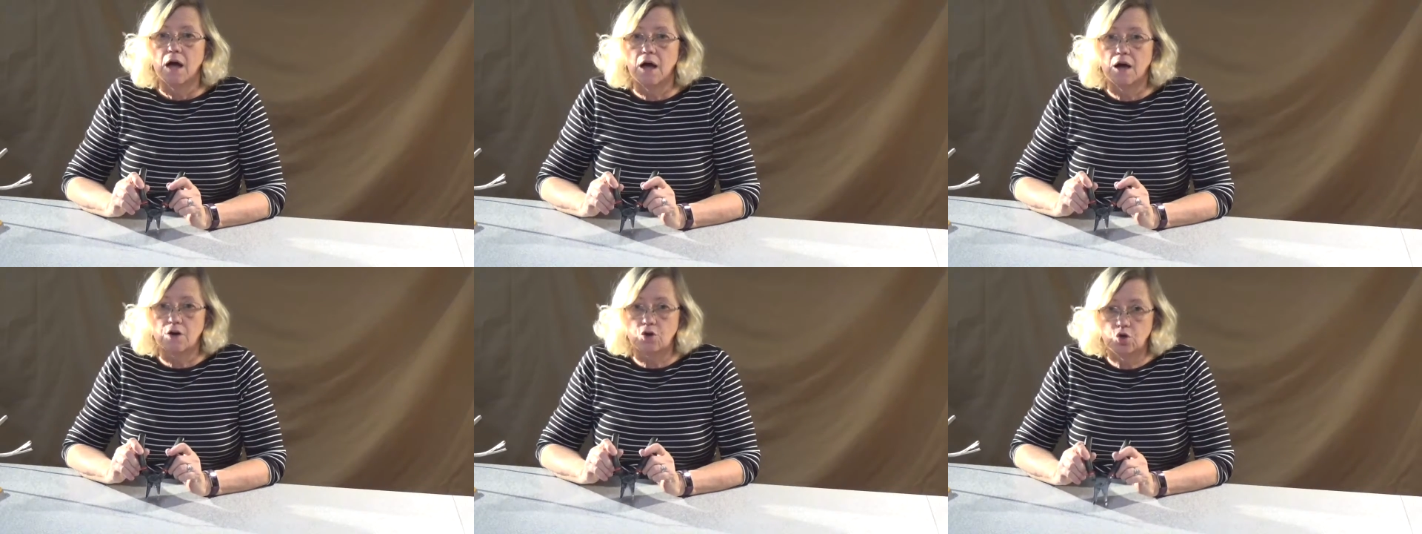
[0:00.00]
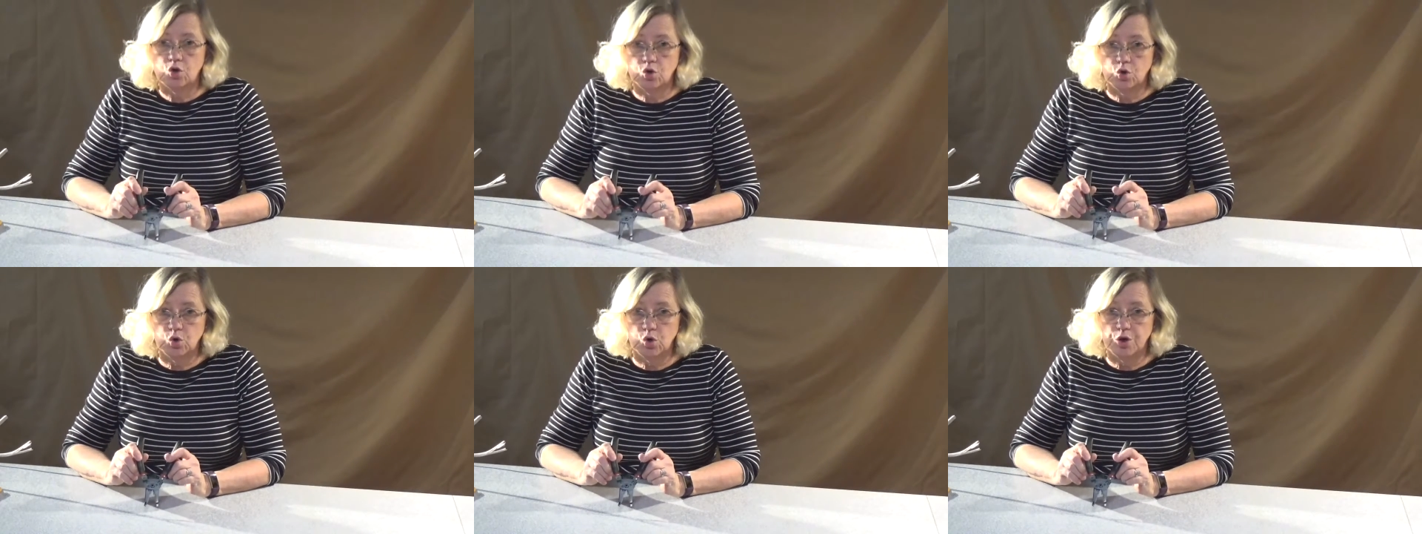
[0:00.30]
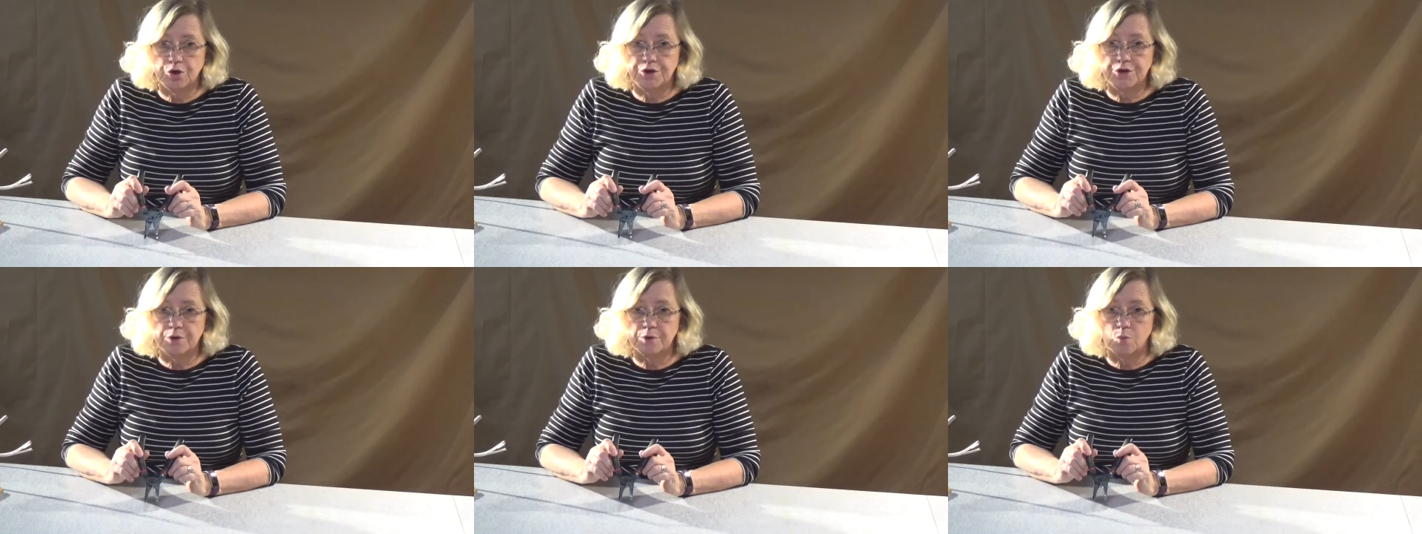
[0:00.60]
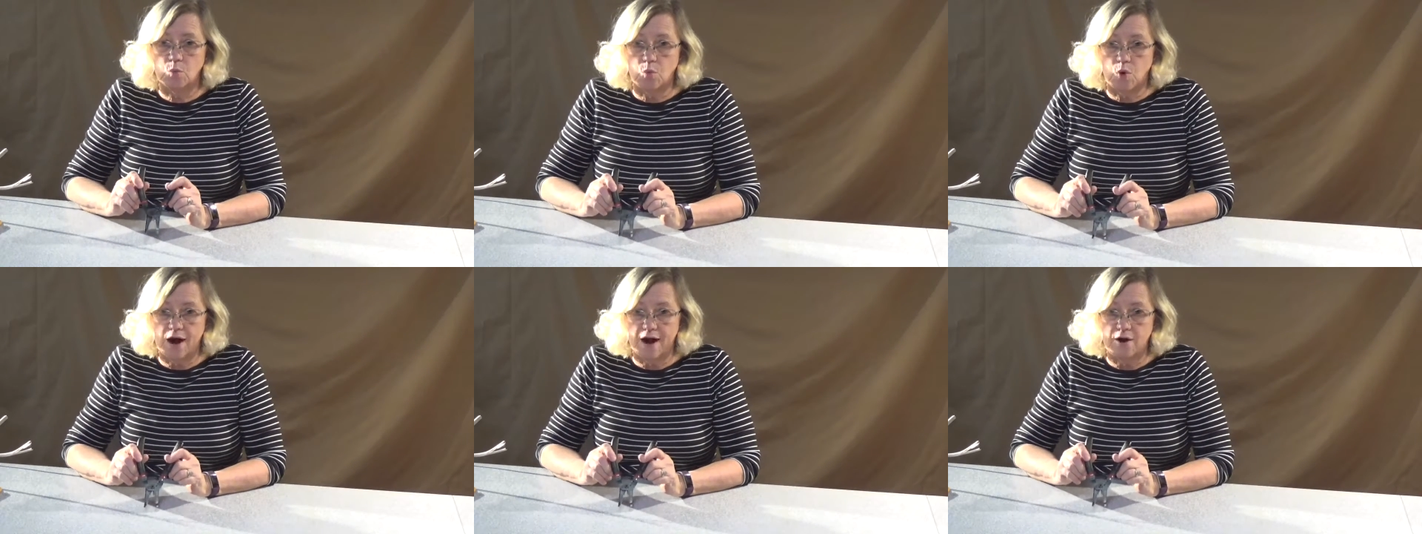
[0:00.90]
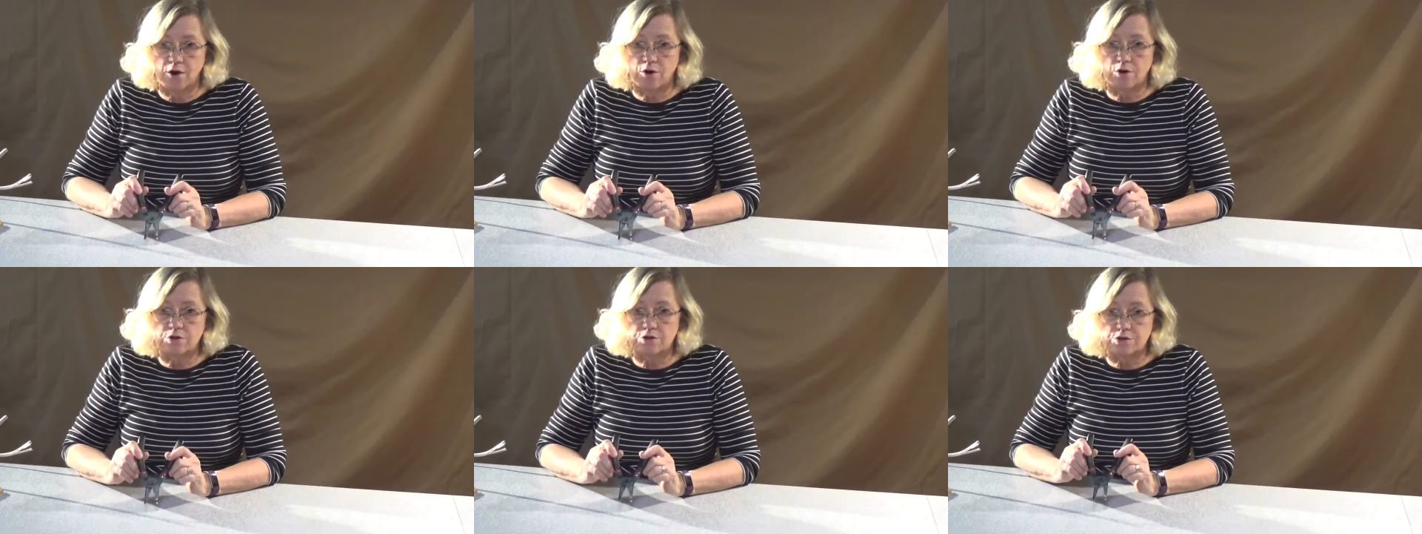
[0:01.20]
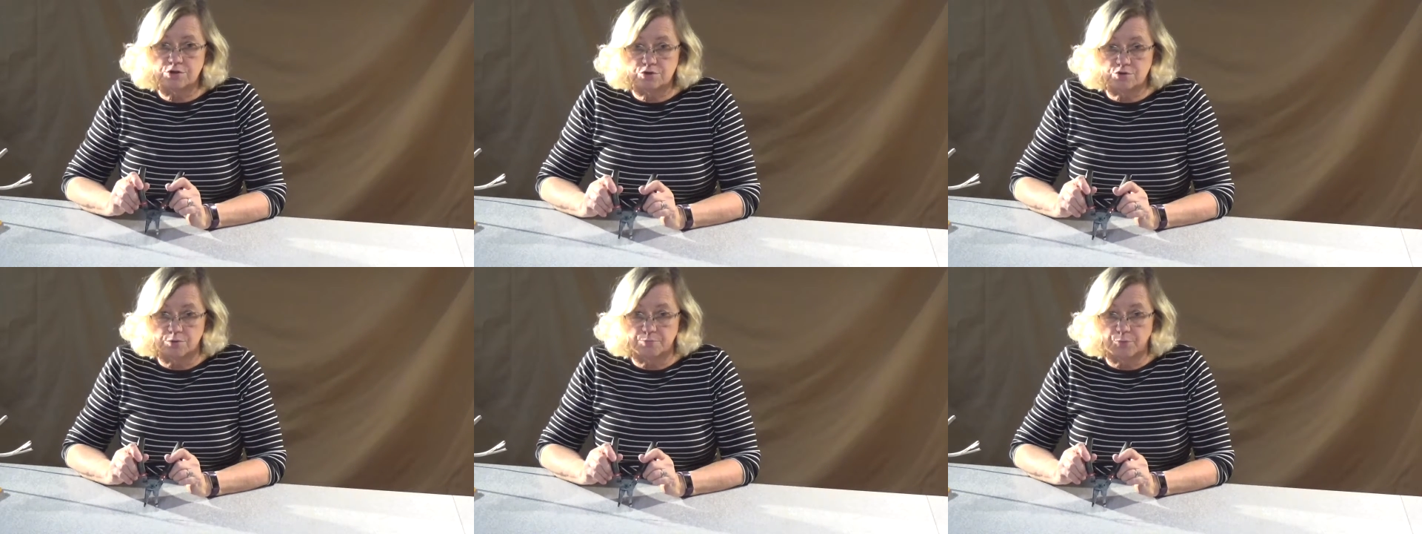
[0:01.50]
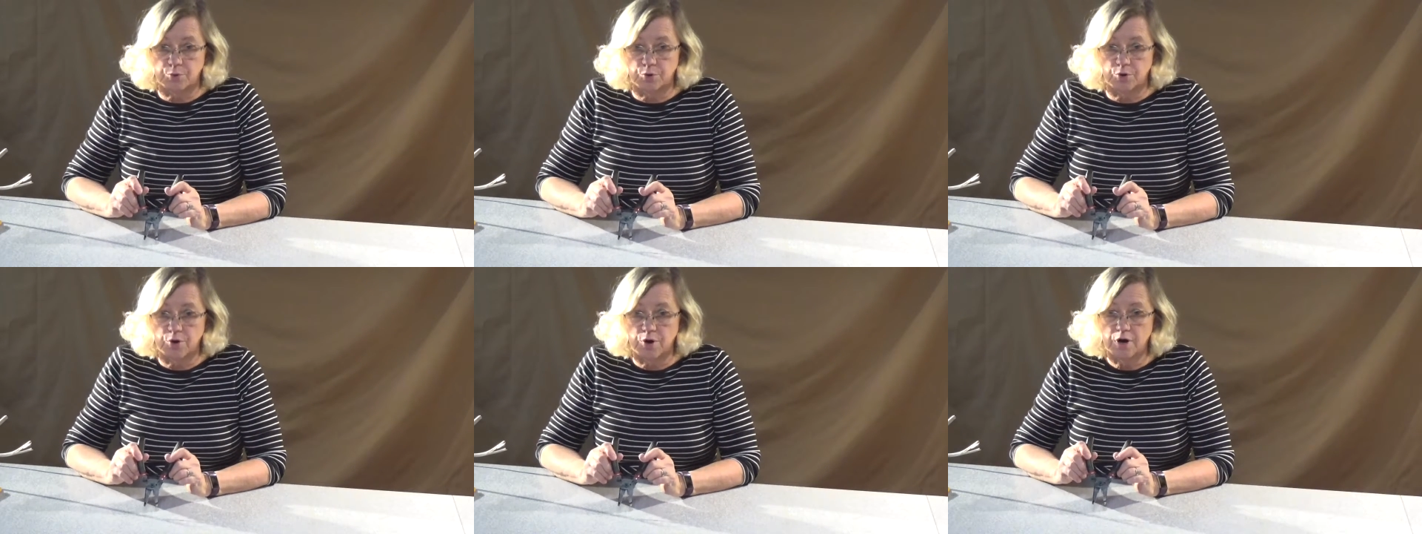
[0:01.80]
a good wire
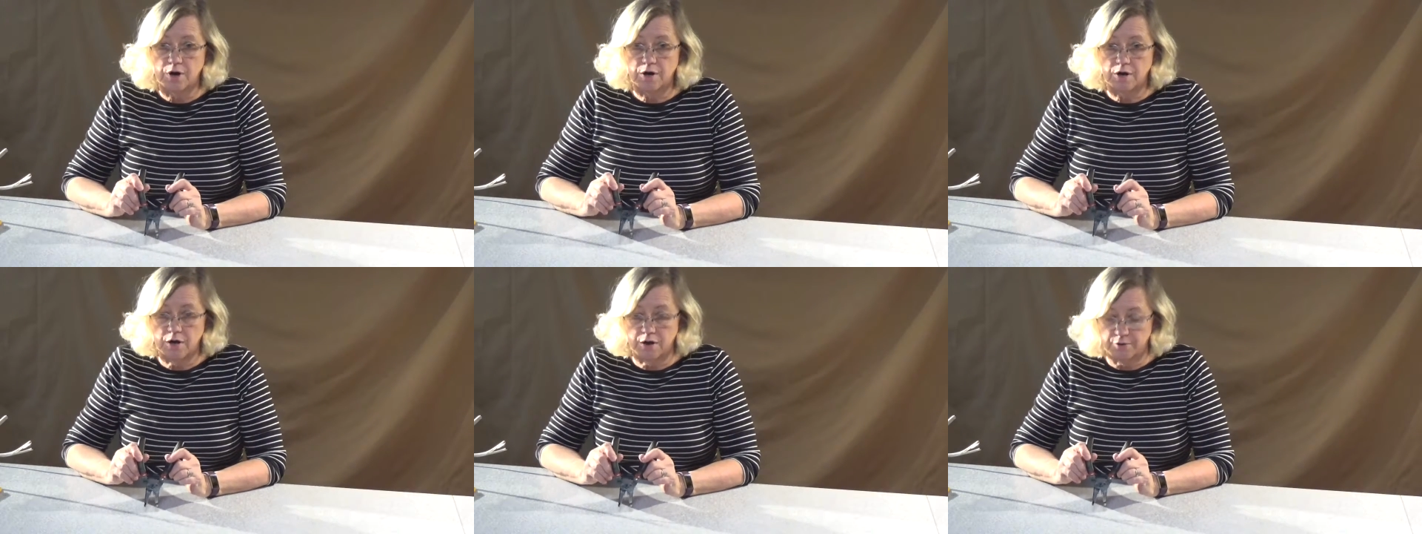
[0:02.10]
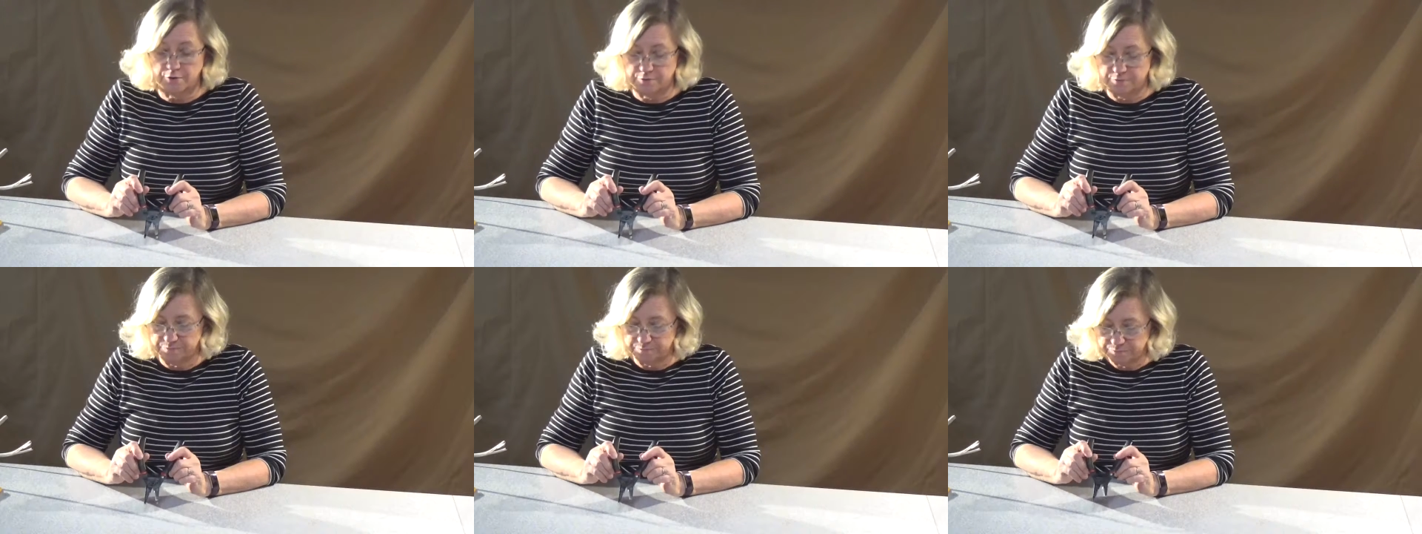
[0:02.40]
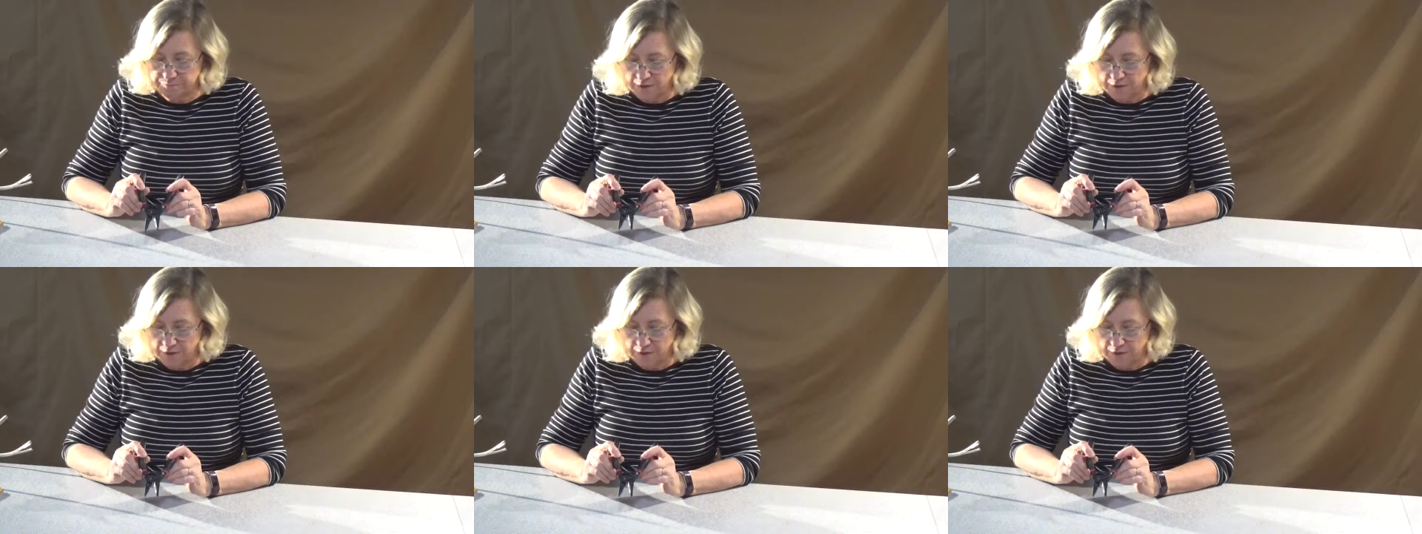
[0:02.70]
stripper cutter.